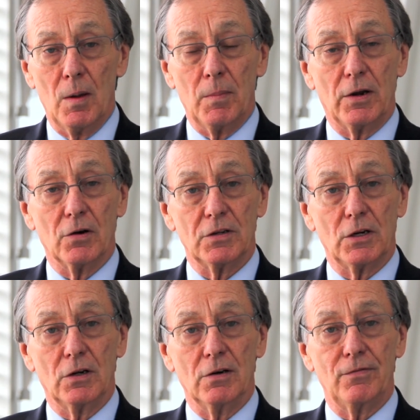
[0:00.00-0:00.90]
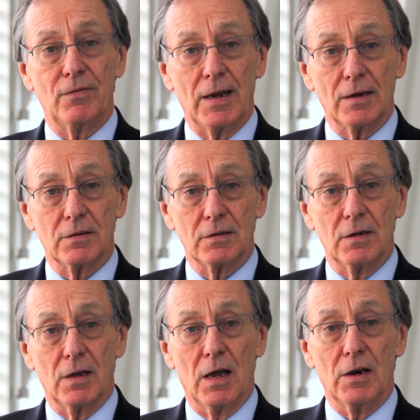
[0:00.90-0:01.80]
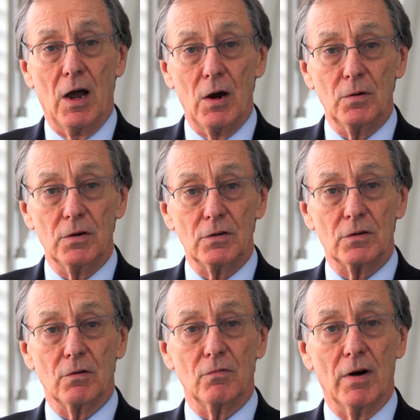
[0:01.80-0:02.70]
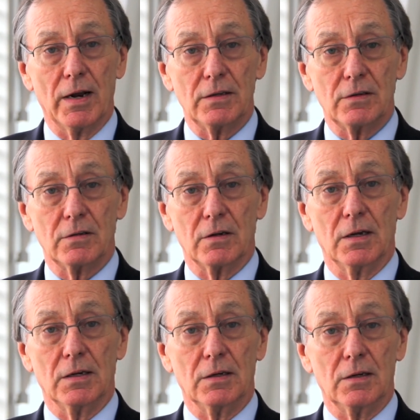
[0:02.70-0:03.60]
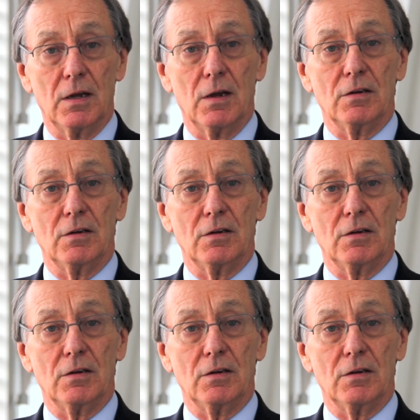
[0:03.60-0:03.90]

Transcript: because it can affect an owner's rights and